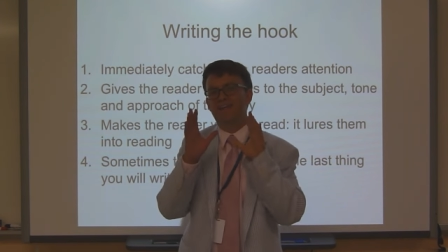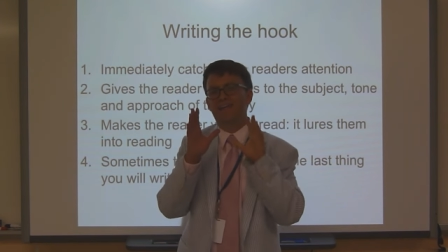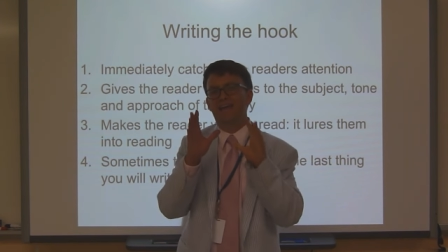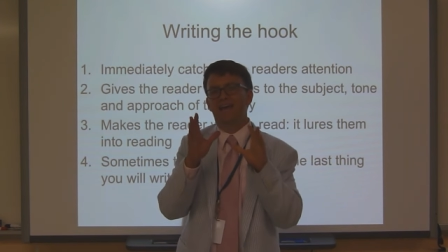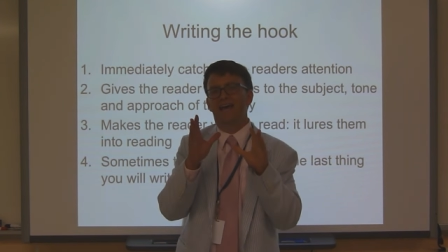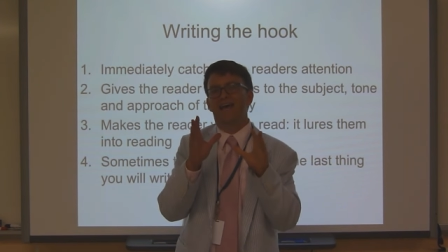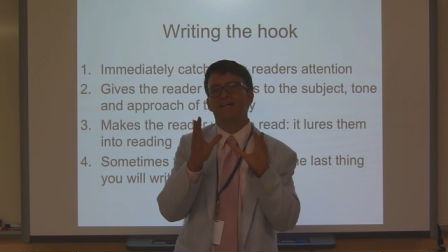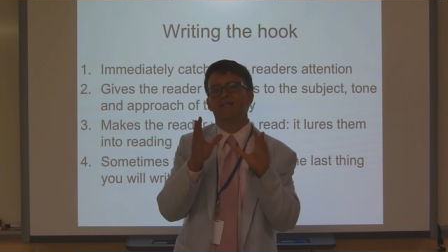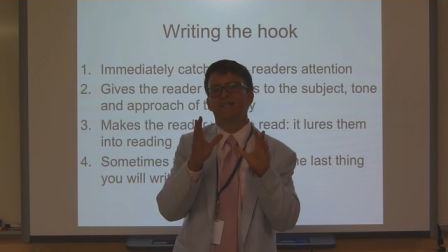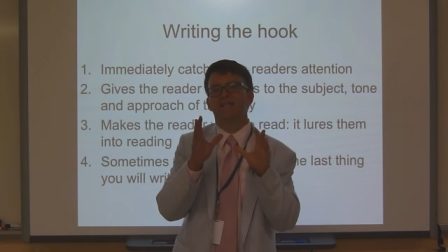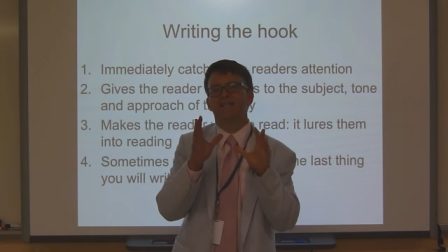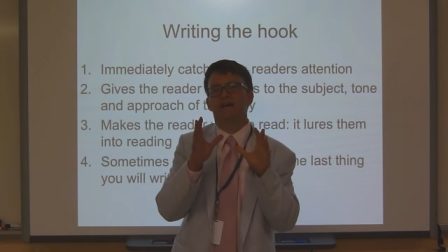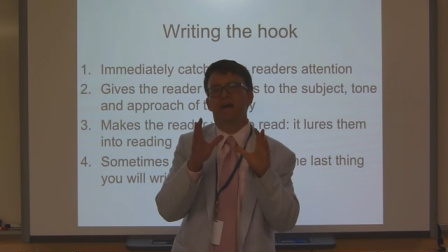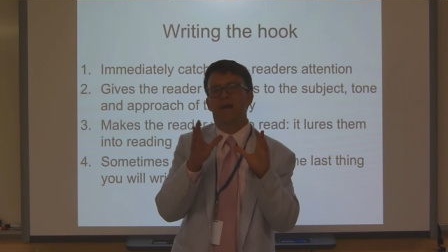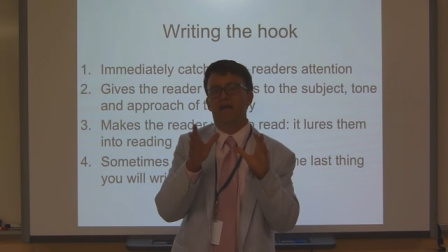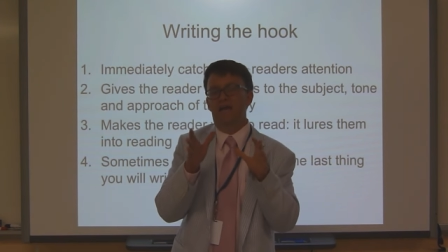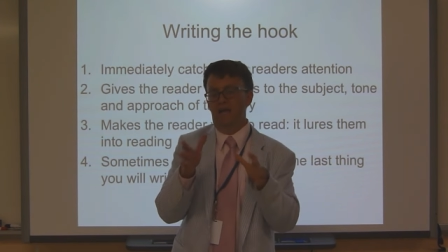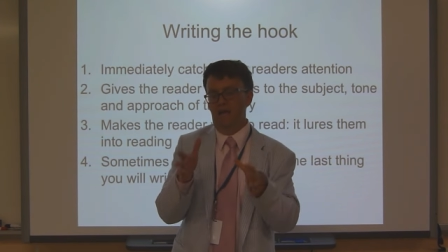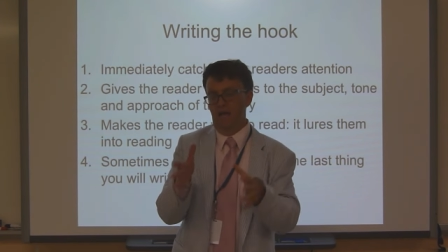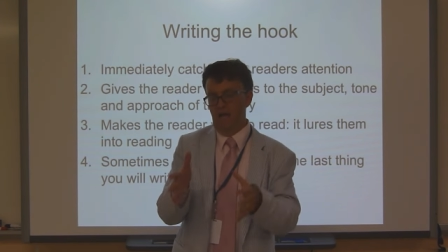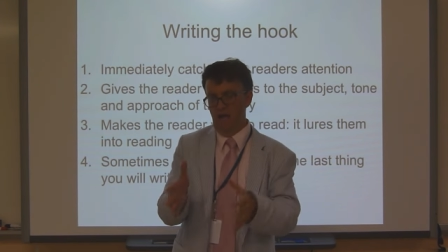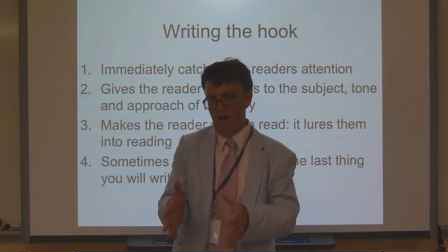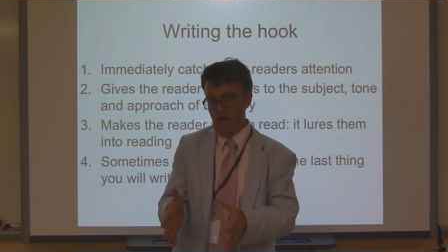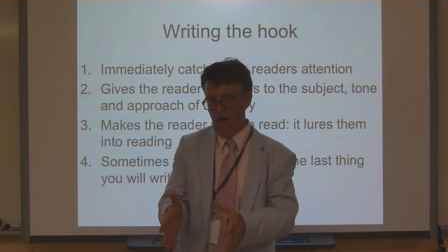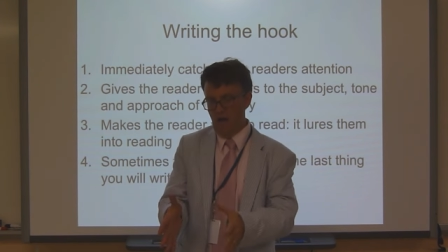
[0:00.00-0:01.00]
an essay.
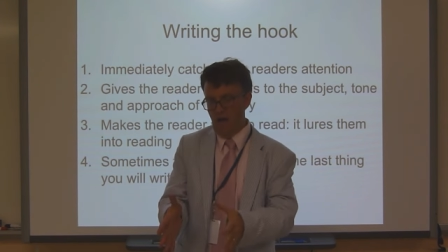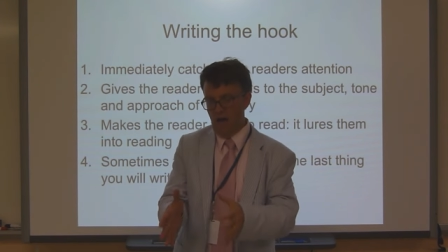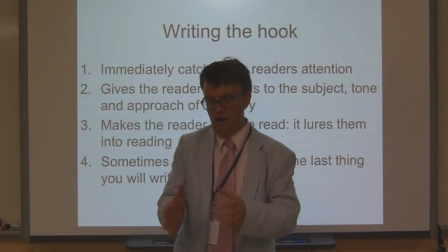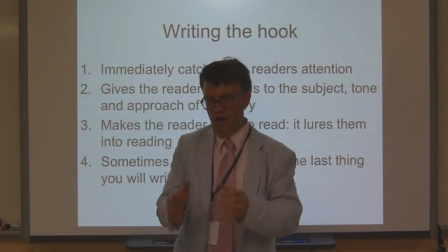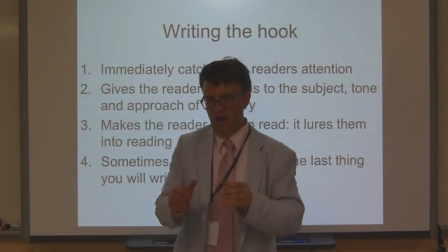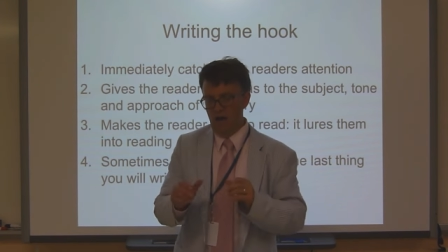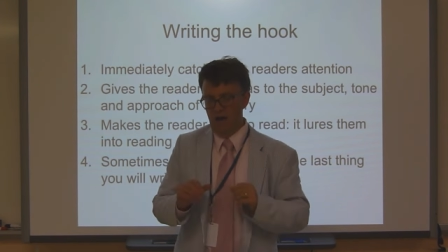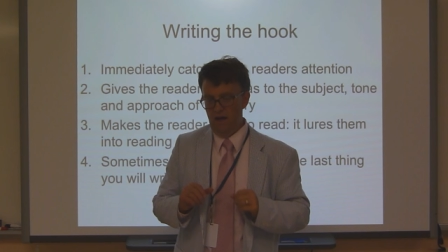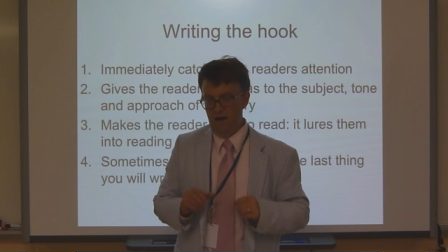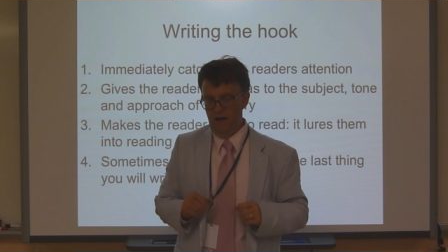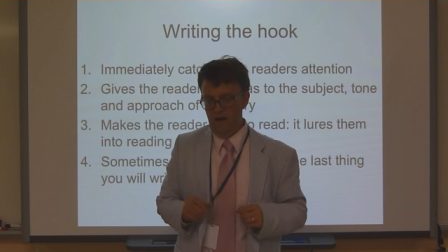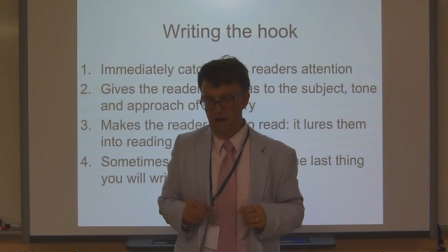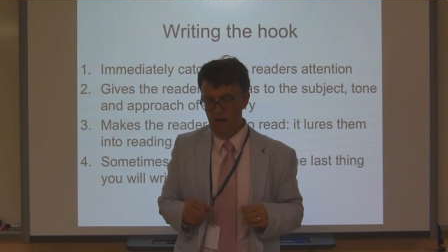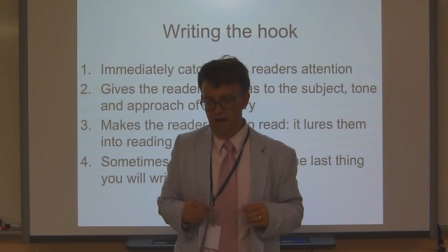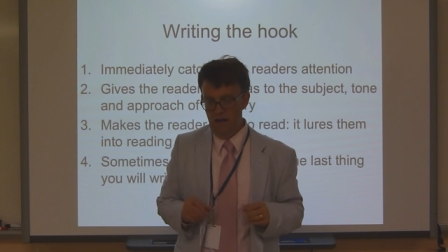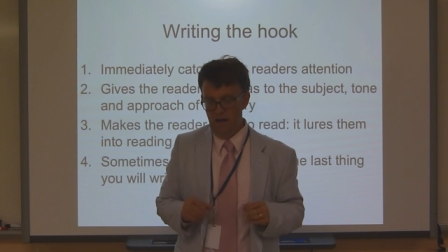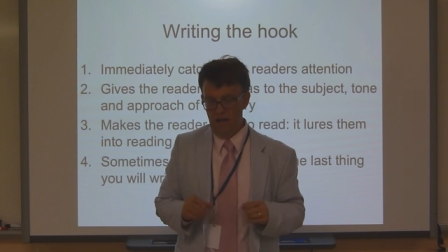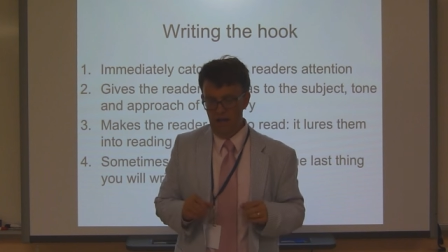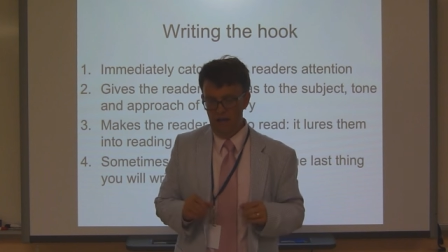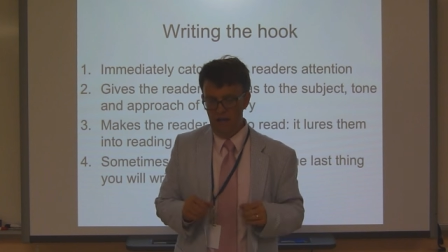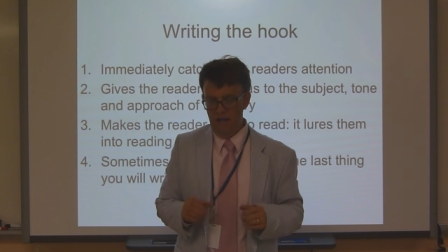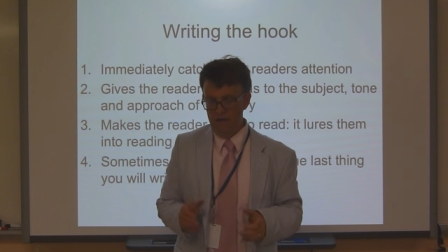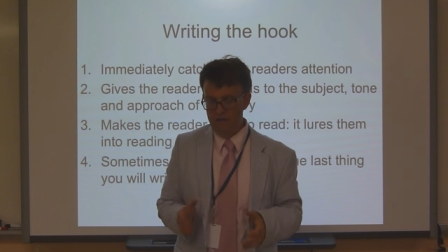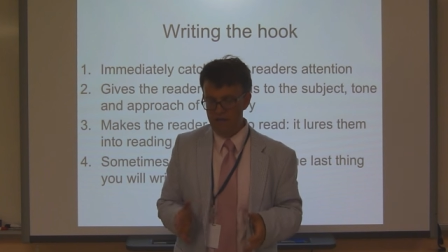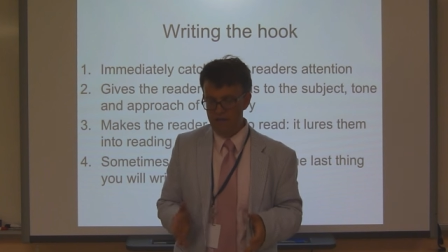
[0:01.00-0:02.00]

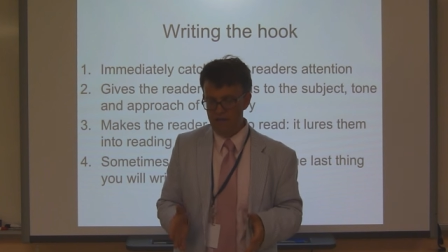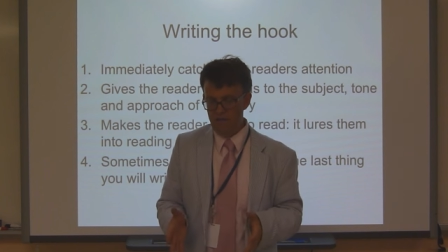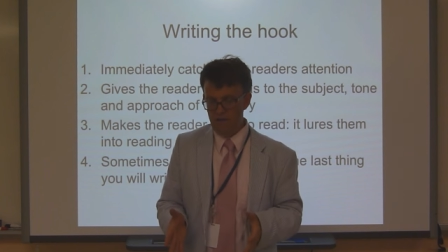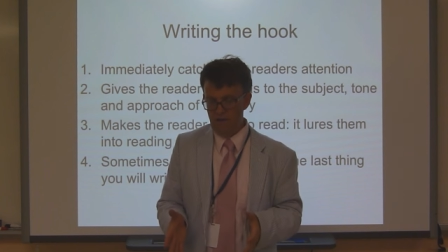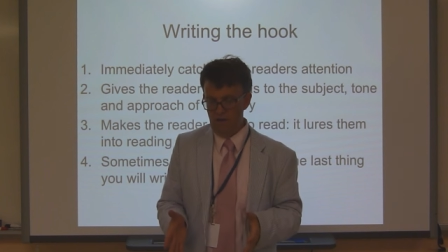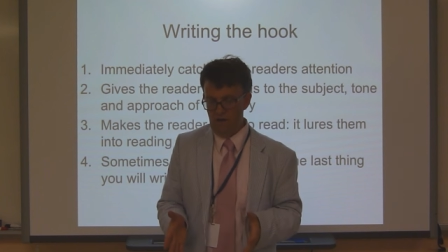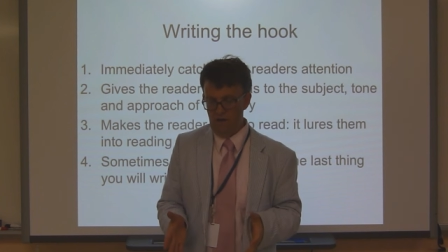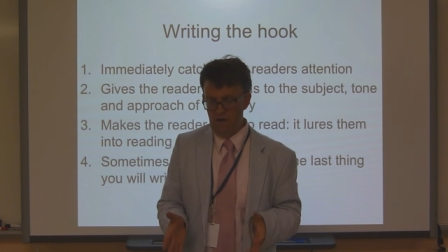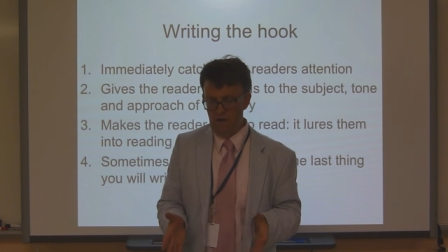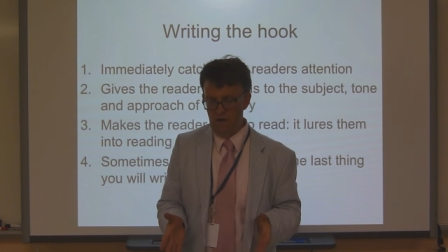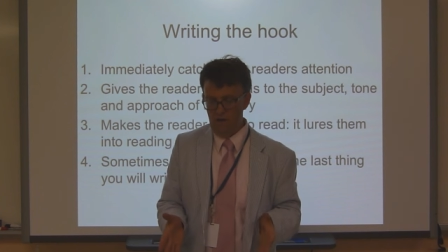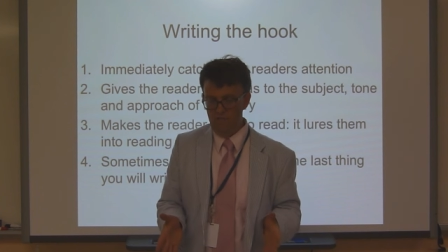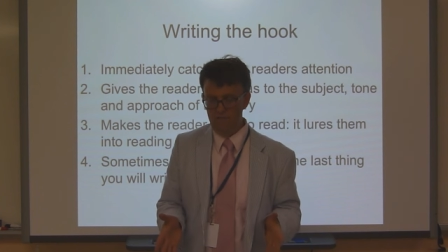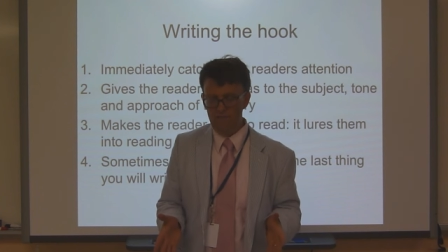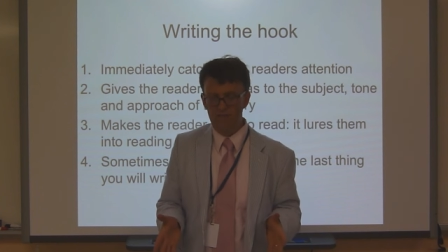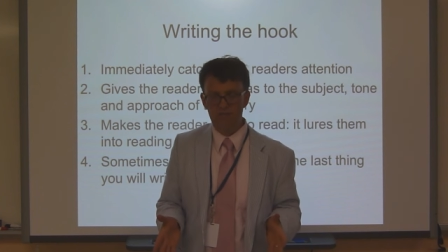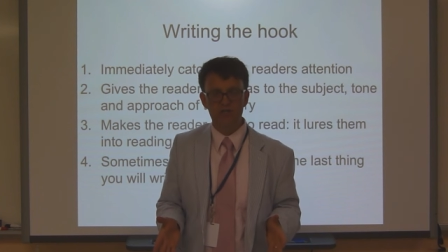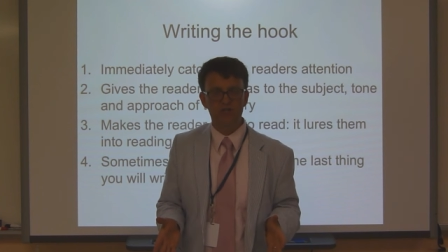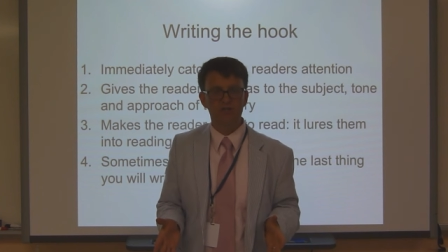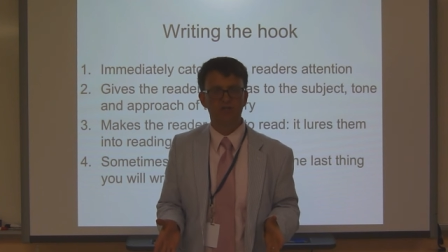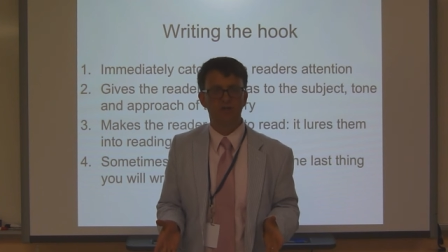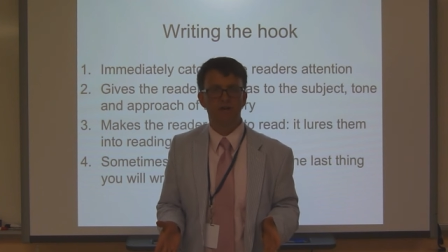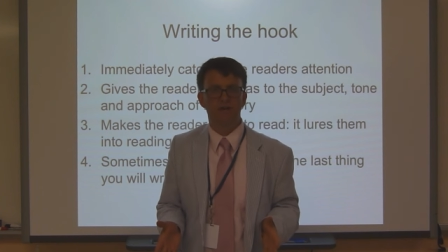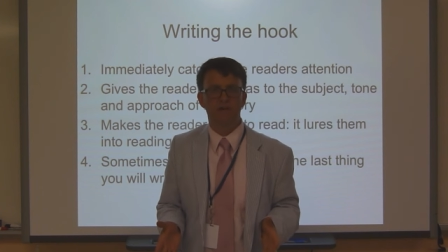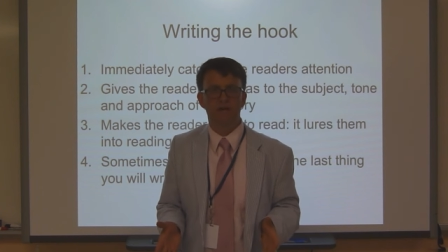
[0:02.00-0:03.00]
It's on the
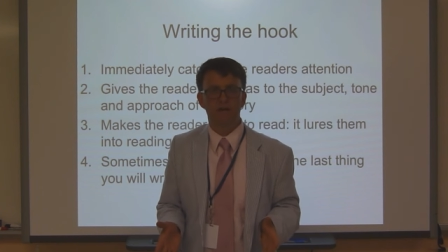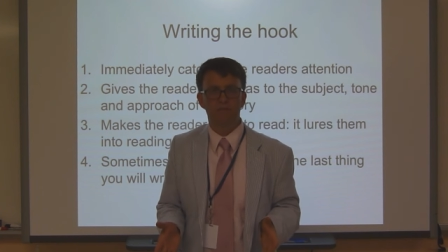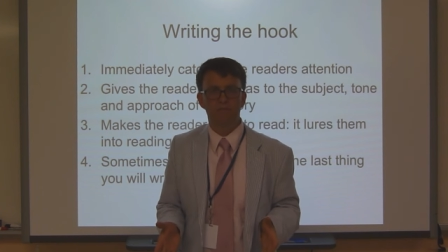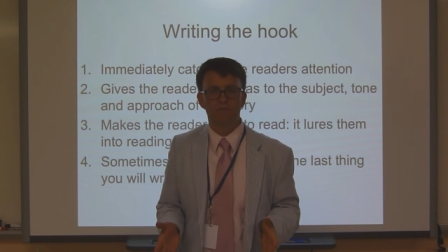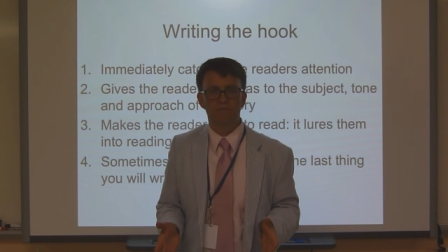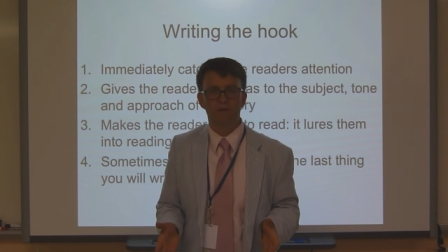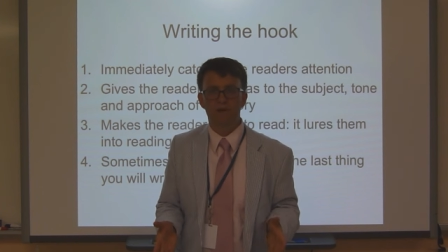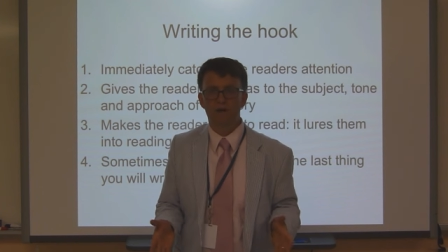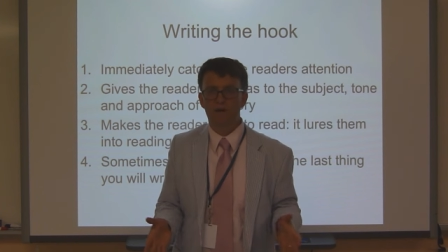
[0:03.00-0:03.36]
street.